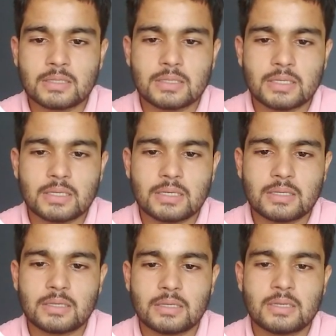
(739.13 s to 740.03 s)
the
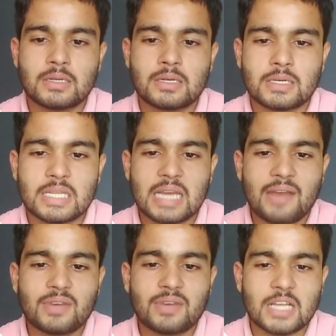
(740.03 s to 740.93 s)

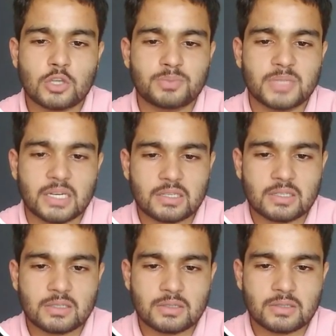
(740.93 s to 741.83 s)
derived class object
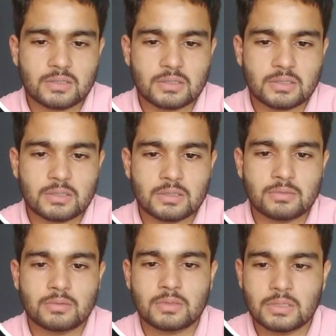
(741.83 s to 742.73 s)

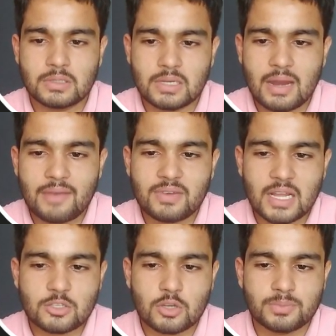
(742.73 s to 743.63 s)
derived
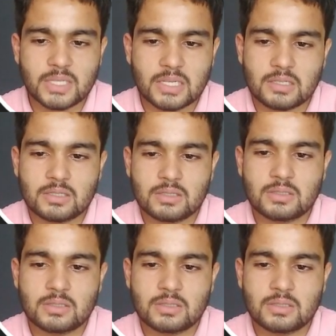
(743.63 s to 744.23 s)
class object,